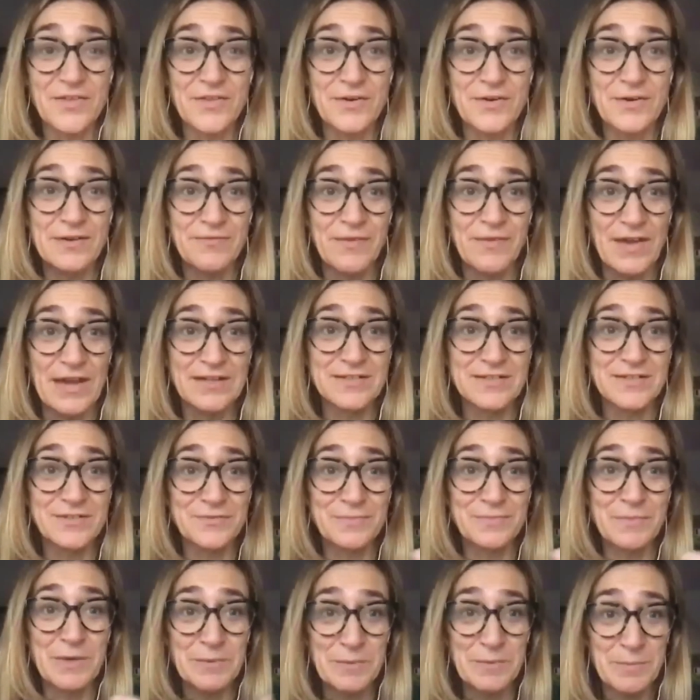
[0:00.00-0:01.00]
advantage
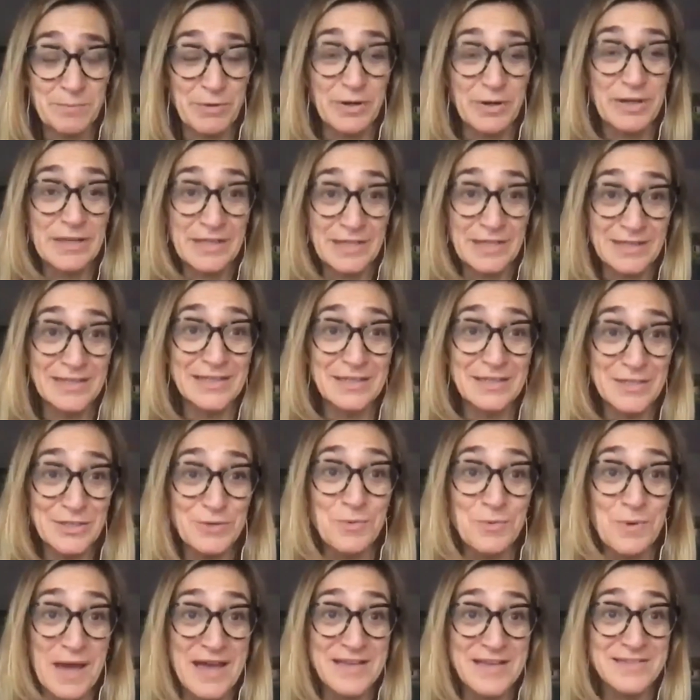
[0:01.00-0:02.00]
of maybe bringing the
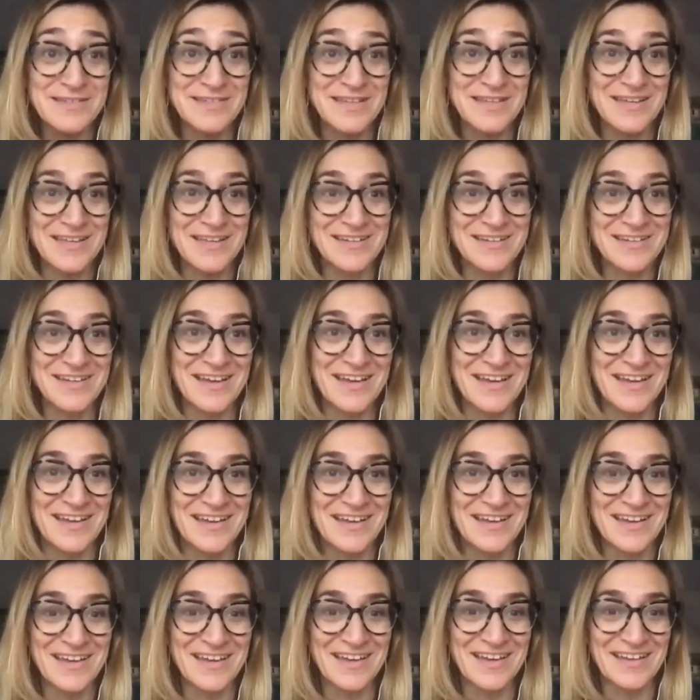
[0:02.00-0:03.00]
US
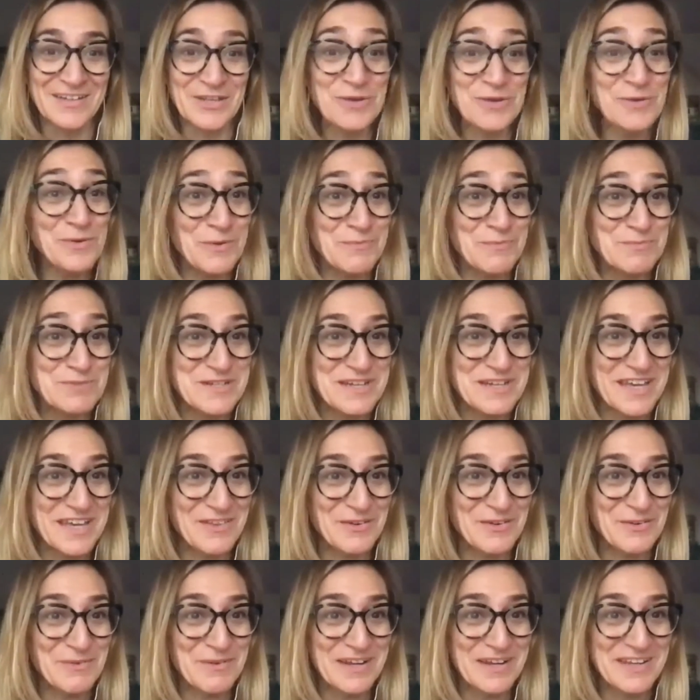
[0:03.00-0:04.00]
and Europe
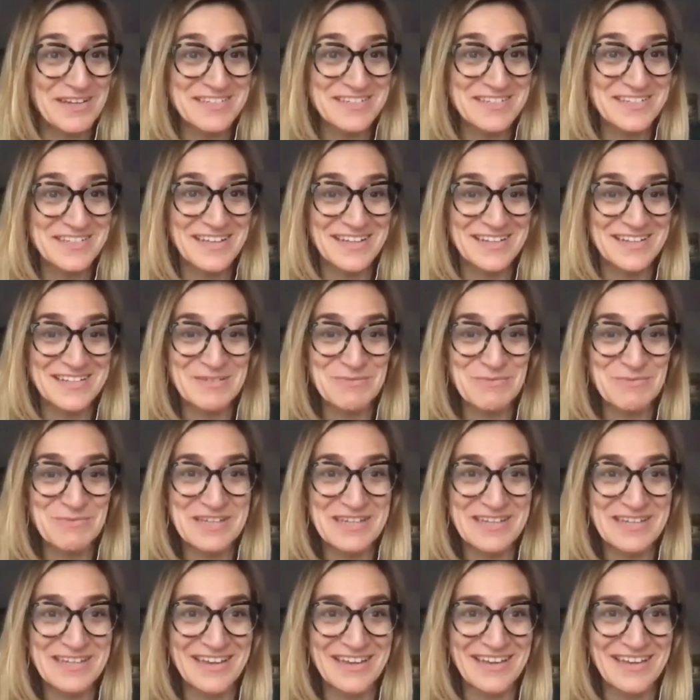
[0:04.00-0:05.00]
together, right? That
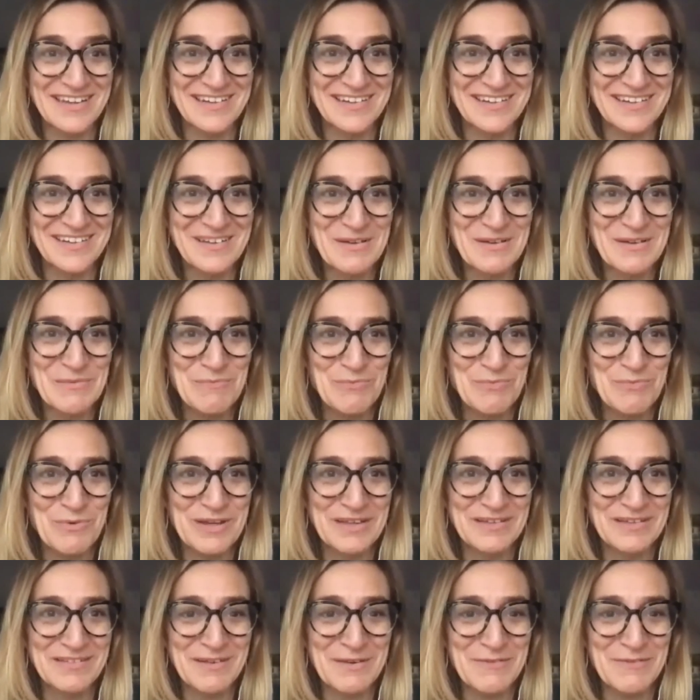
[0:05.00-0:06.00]
we can
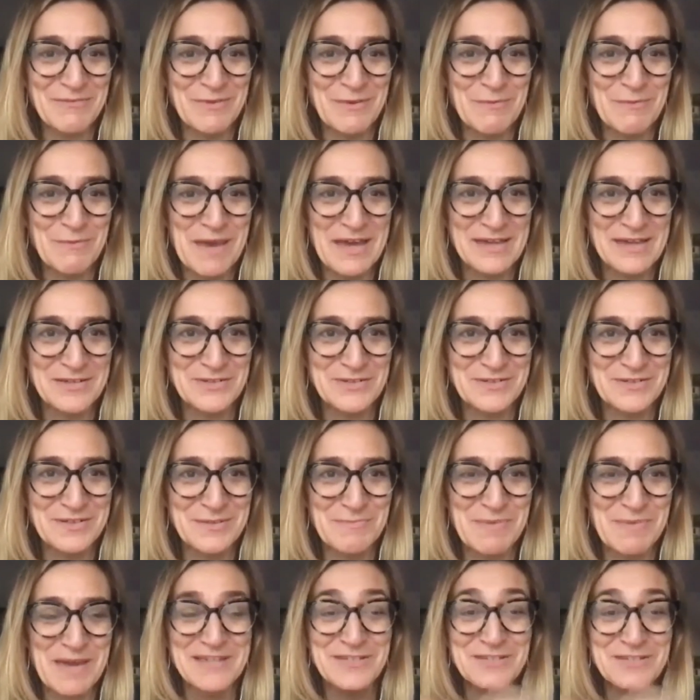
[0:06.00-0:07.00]
bring the
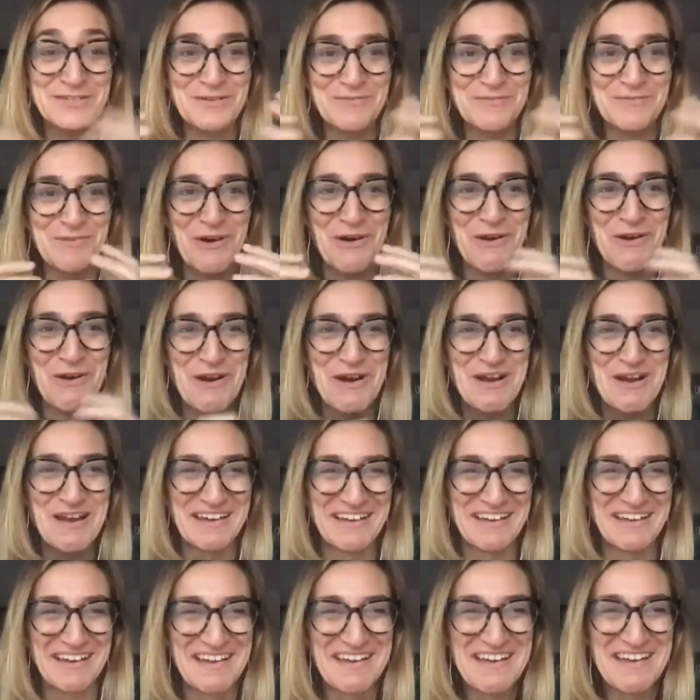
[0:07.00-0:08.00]
best of our
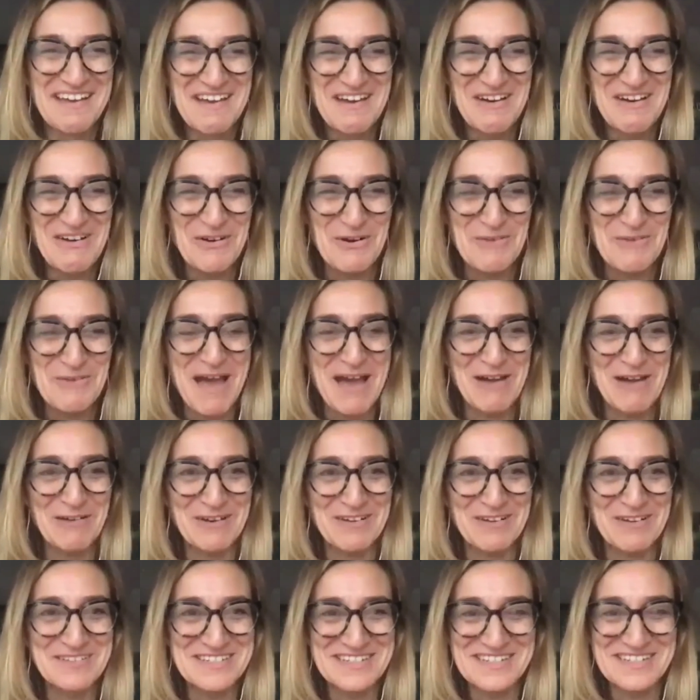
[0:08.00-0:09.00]

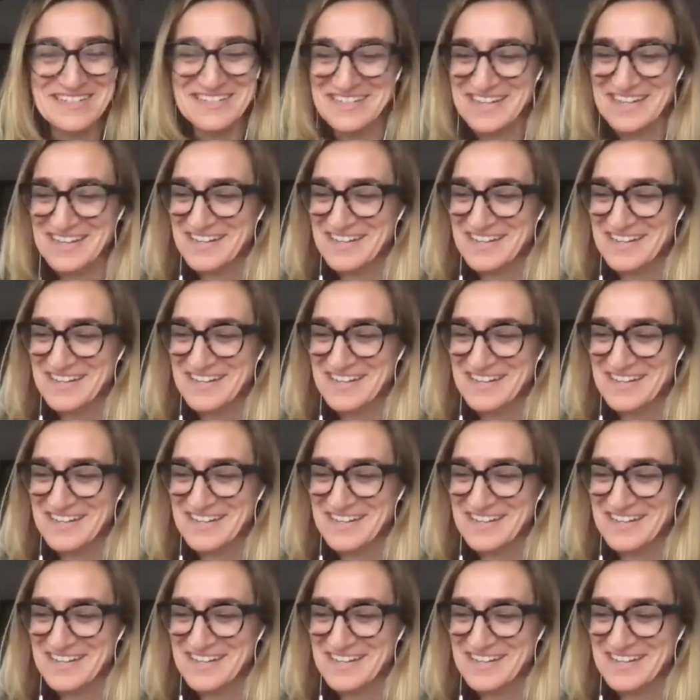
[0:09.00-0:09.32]
backgrounds and